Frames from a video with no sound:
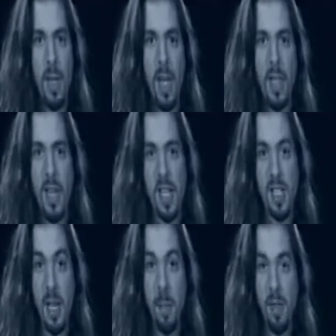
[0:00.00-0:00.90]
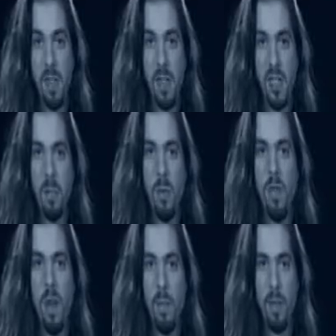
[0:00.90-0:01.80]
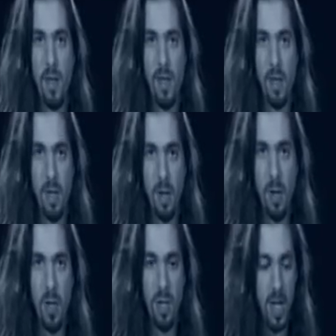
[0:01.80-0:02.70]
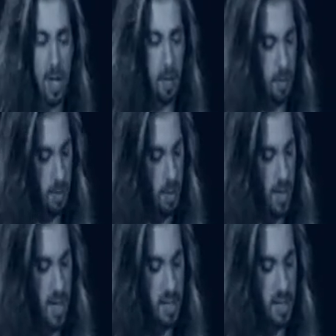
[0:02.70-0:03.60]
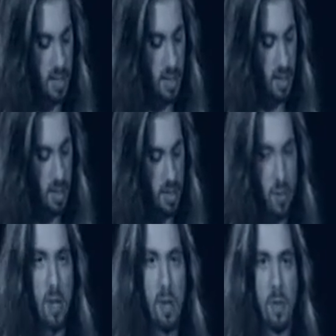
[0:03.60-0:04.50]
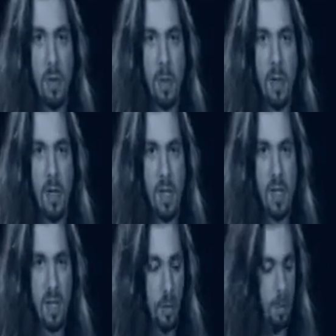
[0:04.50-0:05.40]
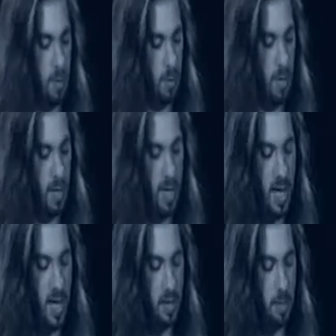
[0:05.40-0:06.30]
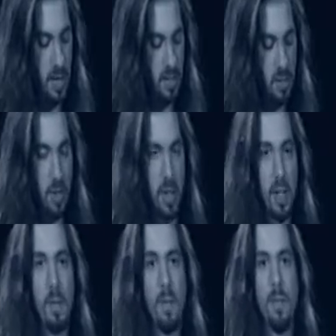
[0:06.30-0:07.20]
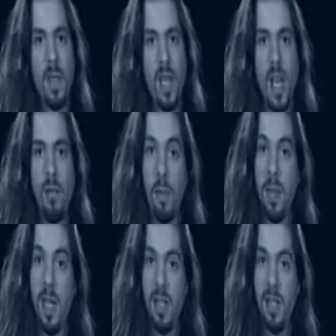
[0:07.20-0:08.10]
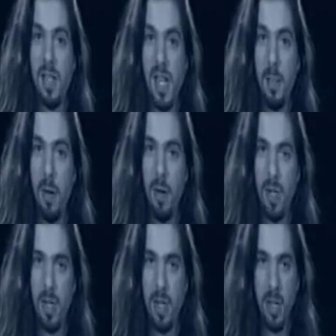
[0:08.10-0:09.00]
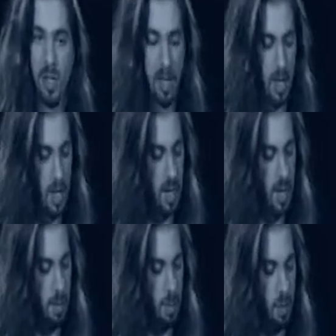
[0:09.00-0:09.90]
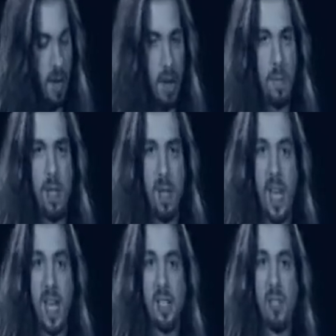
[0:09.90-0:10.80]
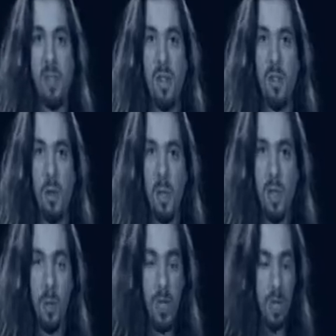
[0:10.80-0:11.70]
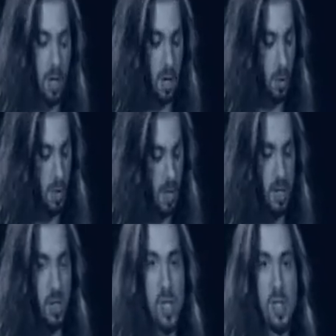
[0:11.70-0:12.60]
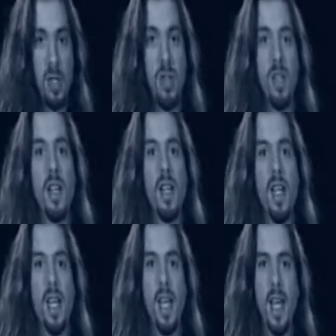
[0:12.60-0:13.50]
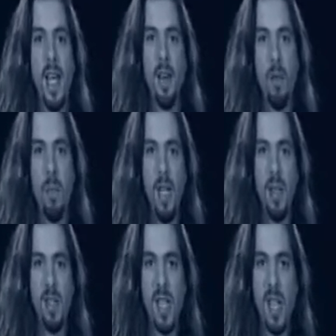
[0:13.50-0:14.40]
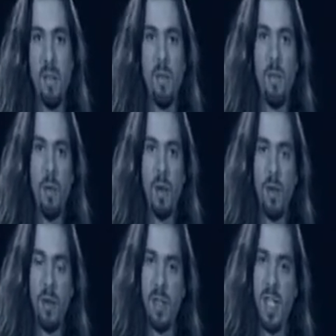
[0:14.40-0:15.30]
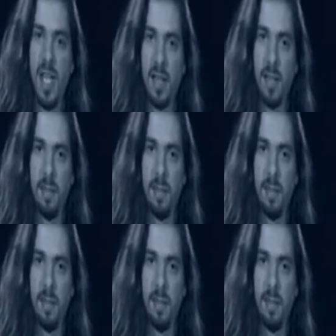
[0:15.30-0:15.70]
next step is to just move up the chord shape to the next string group. So between the A and the B string, and repeat the same motion, and then move up to the last string group between the low E and the G string, and repeat the same 4 chords again.